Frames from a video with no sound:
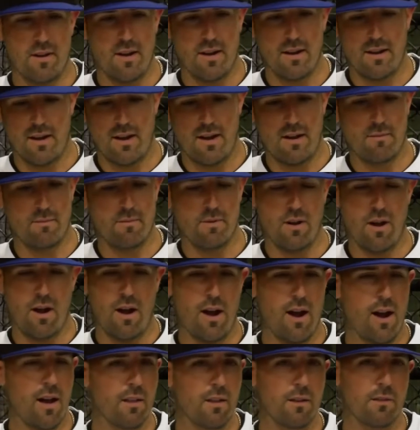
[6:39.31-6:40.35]
I
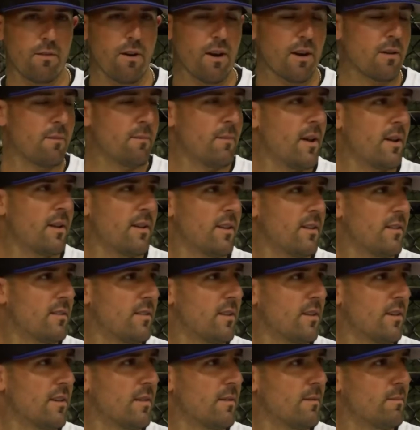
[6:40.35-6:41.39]
highly recommend
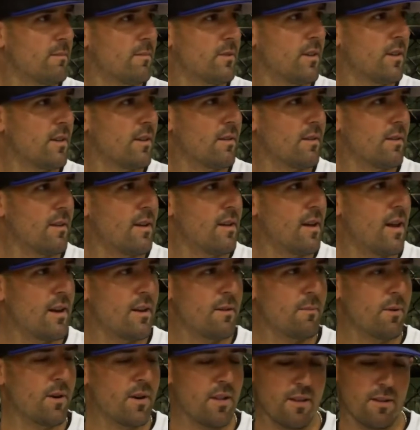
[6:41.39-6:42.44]
it to
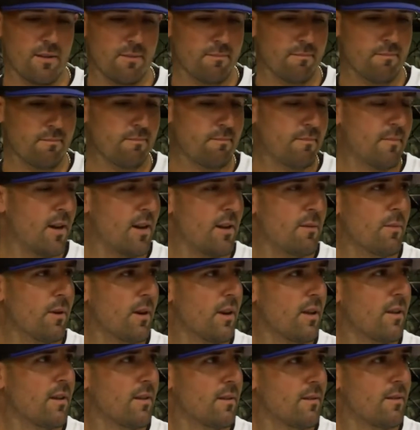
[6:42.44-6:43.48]
anybody.
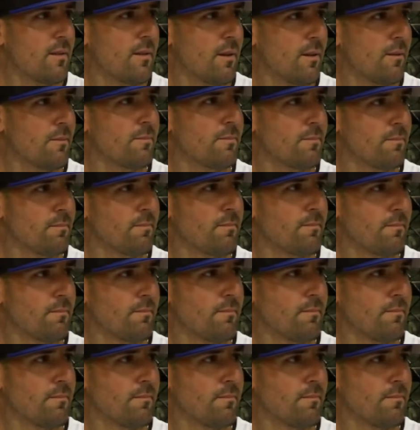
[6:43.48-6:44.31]
How